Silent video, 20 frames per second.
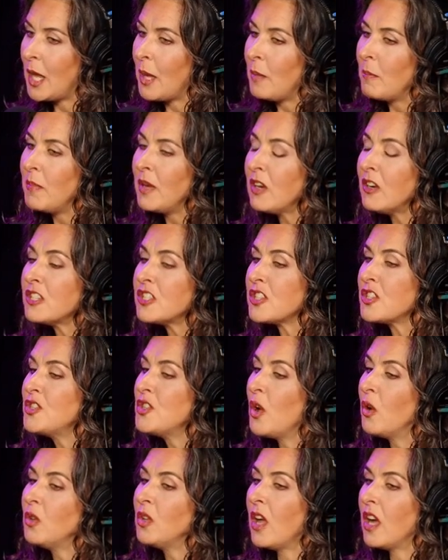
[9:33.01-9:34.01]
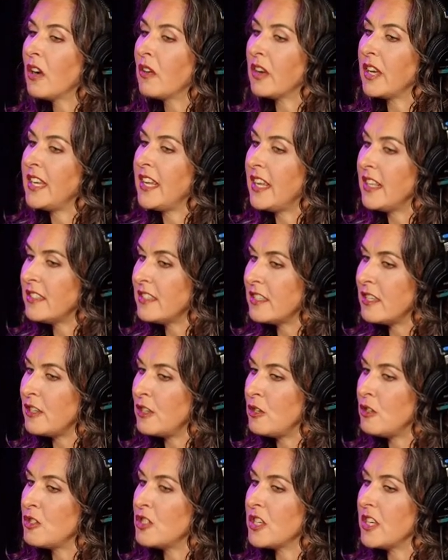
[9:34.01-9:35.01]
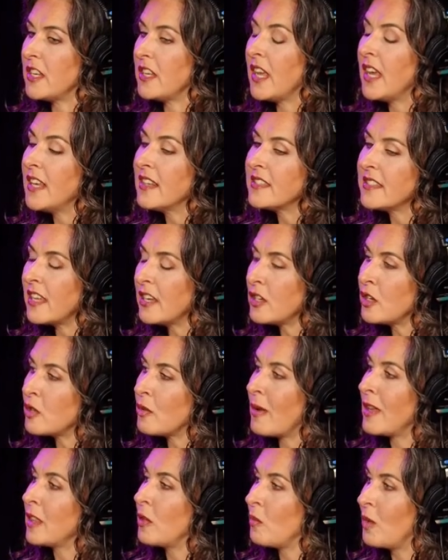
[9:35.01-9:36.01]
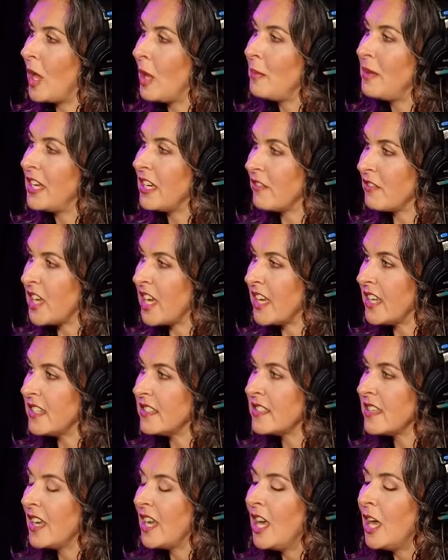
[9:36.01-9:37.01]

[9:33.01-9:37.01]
marriage is no longer an institution centered around the well being of kids.